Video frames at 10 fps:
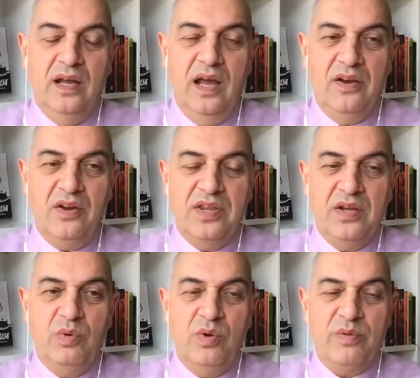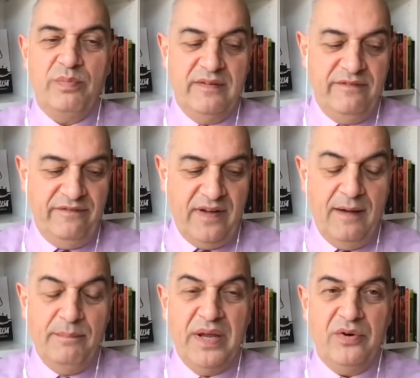And I think we would have been far
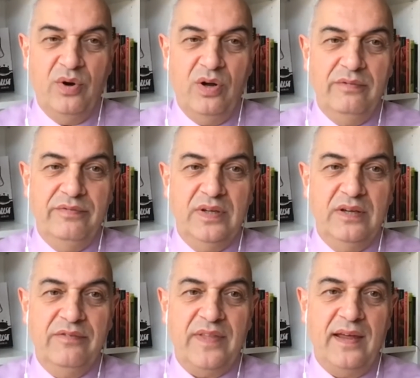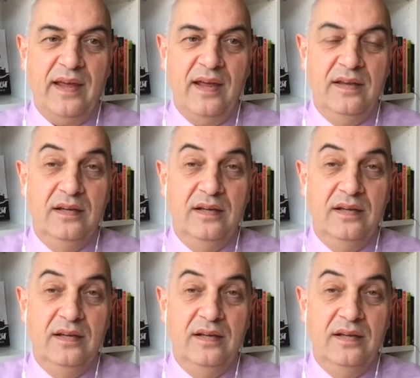better off if they had